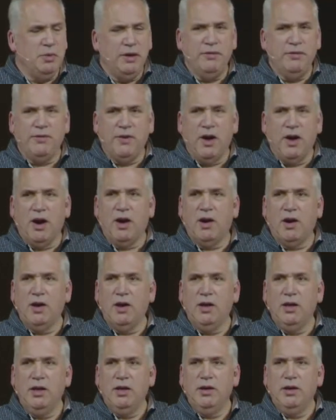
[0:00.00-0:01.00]
would be
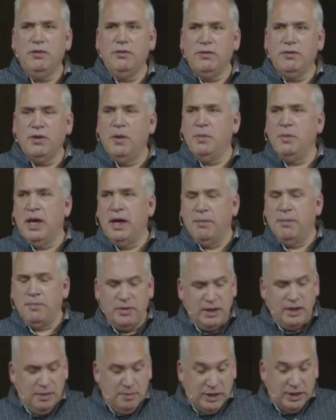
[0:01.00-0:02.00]
far from
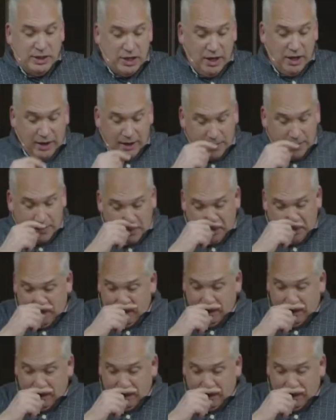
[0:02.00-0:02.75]
Him. Let me tell you,